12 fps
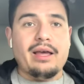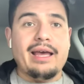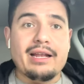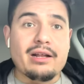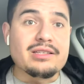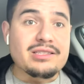
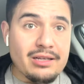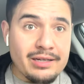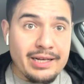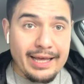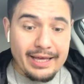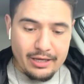And on
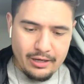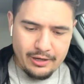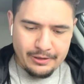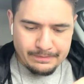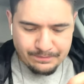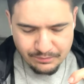Sunday,
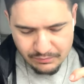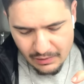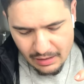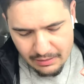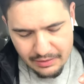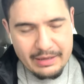
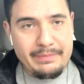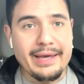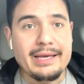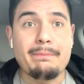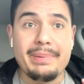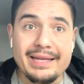they
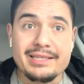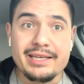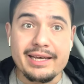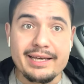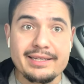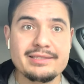make
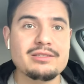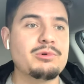beignets,